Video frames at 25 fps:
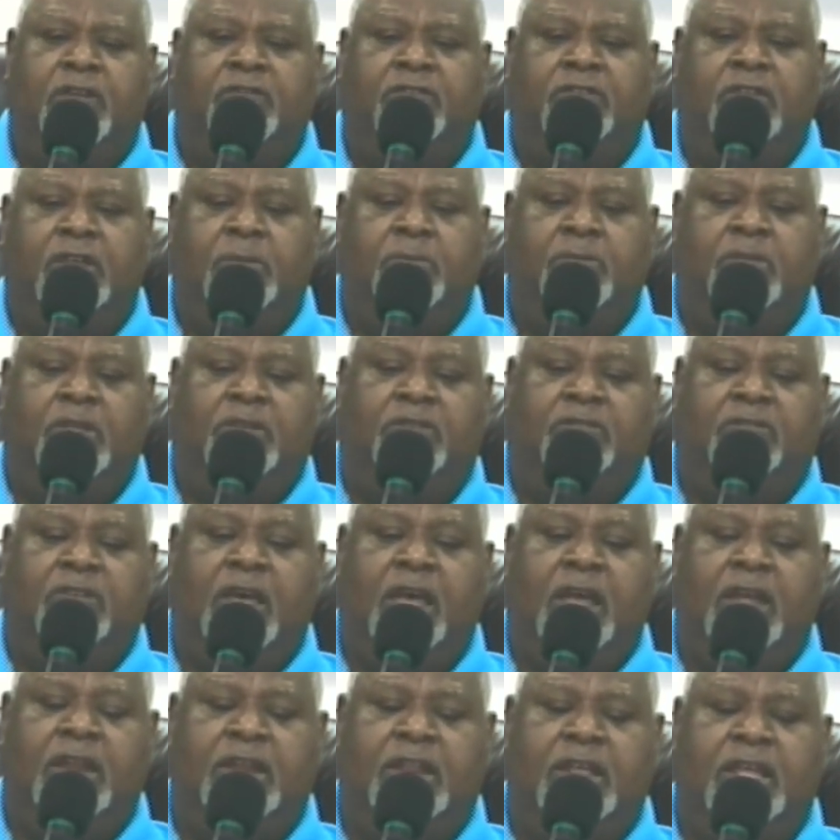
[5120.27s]
him this
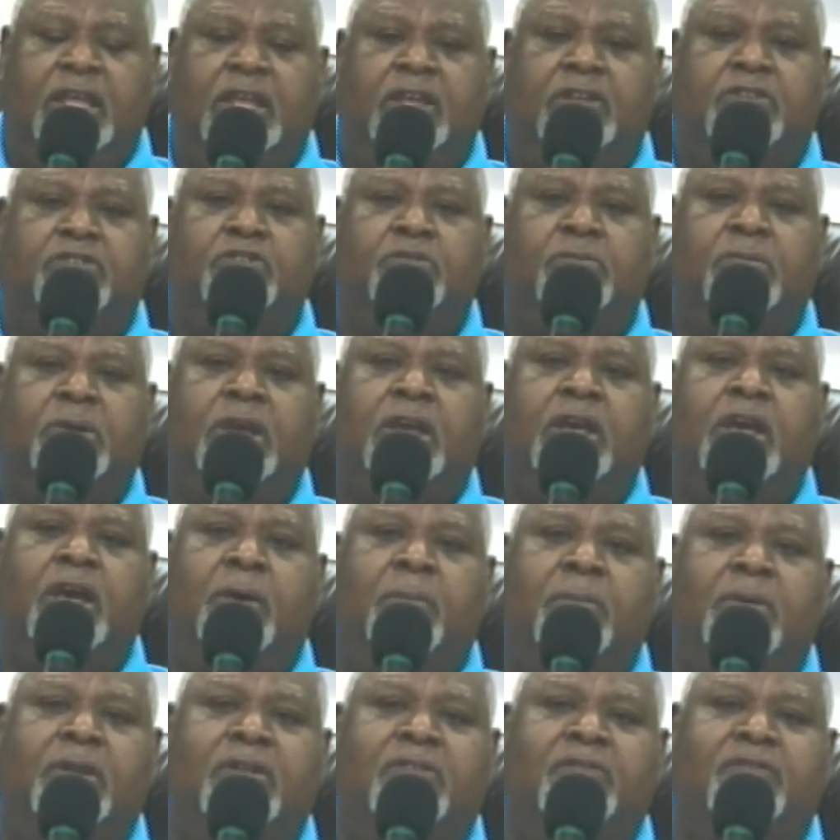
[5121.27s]
idea to
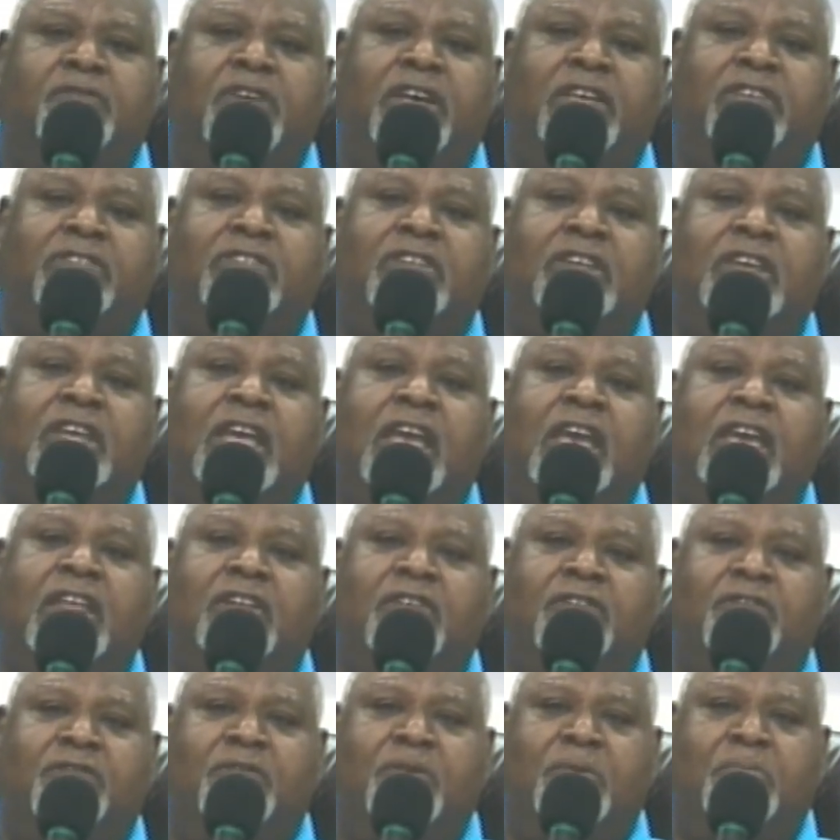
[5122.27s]
become an
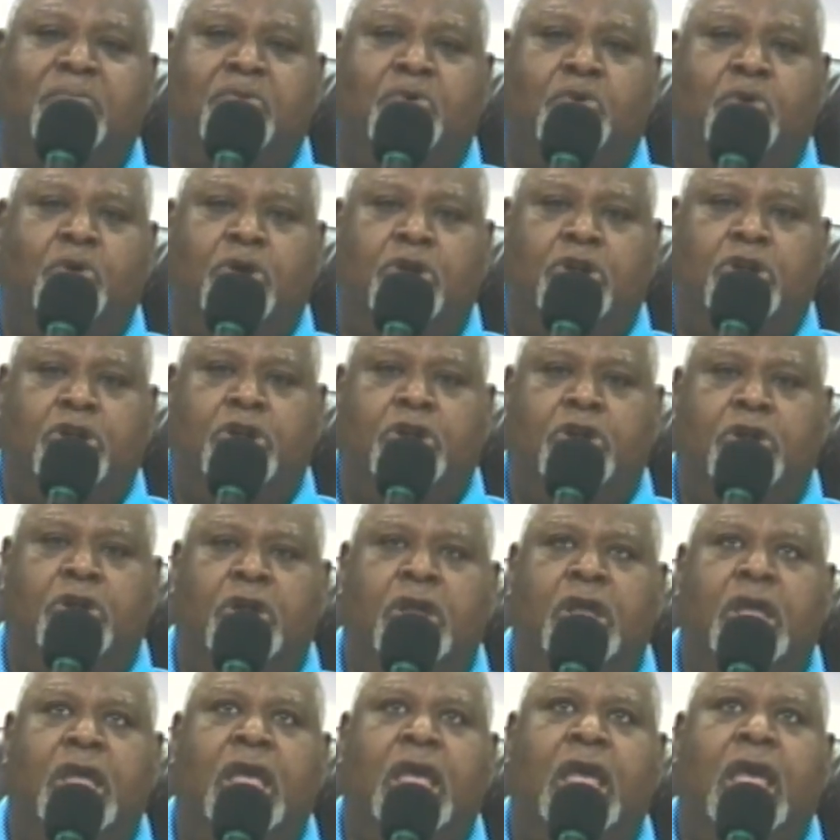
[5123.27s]
investigative reporter.
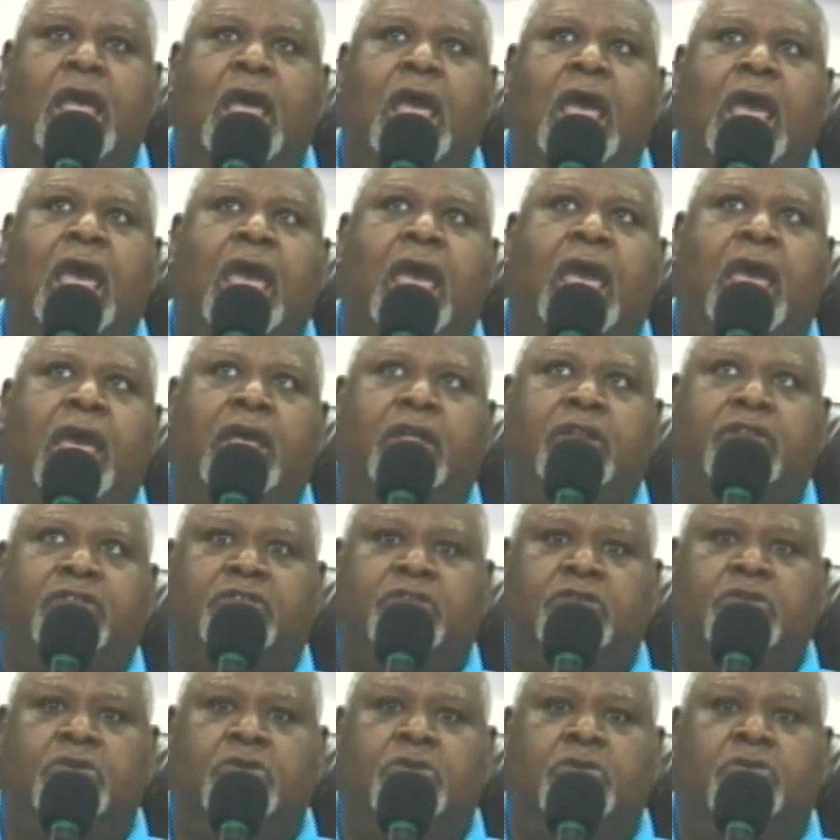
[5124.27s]
And
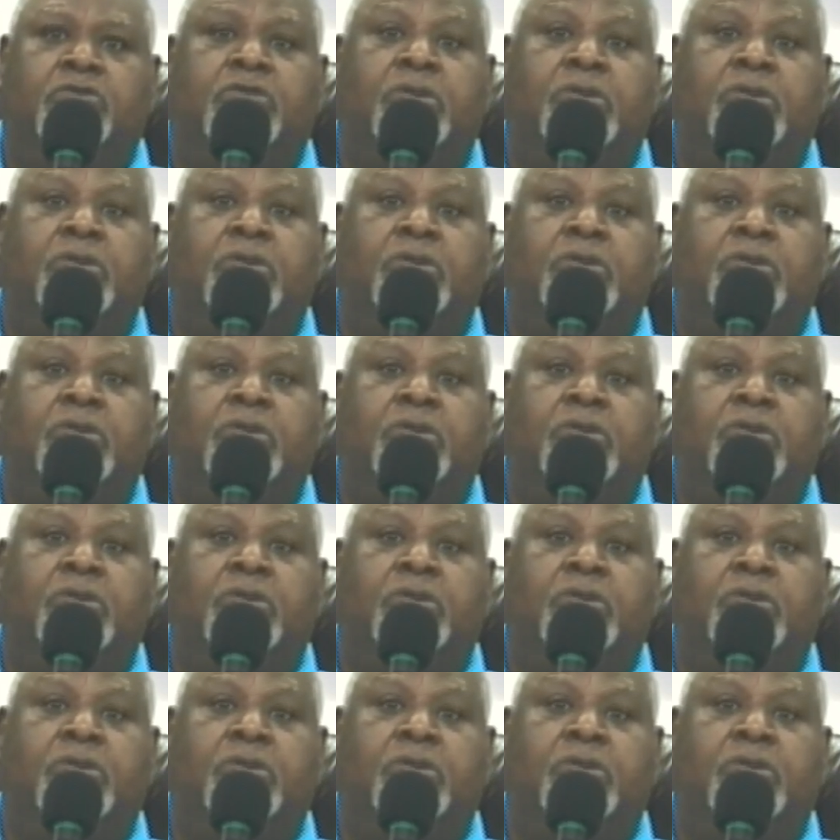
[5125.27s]
to the